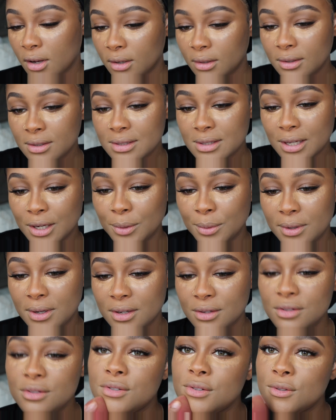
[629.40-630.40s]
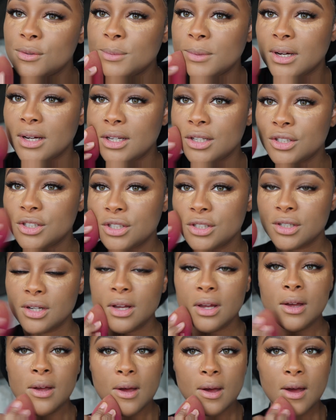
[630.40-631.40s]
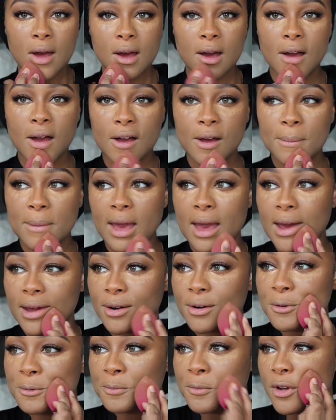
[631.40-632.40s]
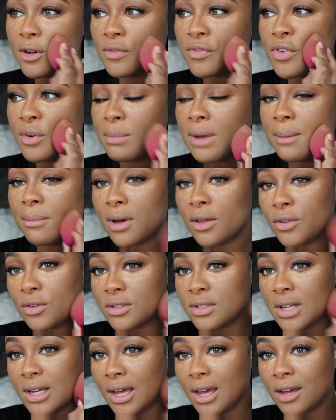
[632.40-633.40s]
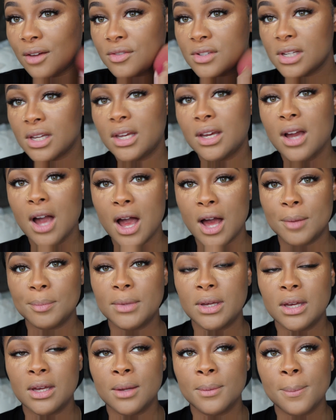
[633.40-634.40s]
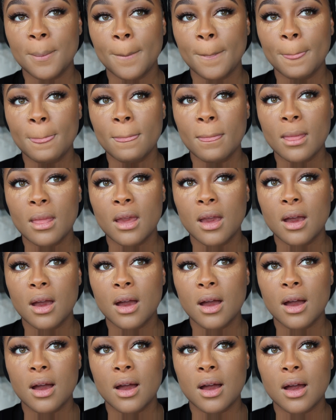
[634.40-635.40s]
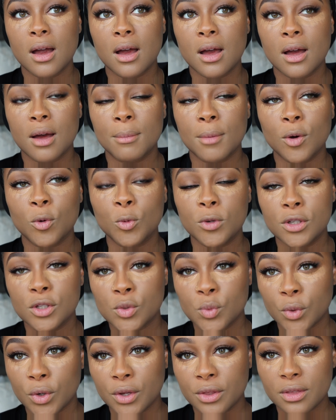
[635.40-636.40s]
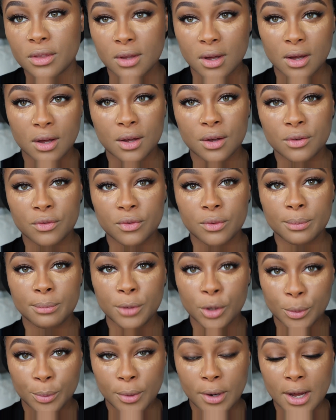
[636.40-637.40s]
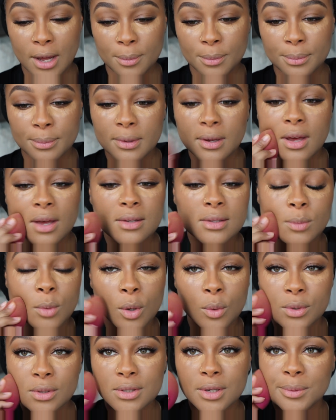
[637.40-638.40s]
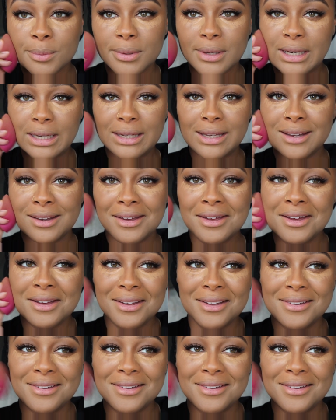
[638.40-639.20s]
Honestly, we didn't do much. Um, Adam, for my Mother's Day gift, he got me um, a week's worth of meal prep because I'm always complaining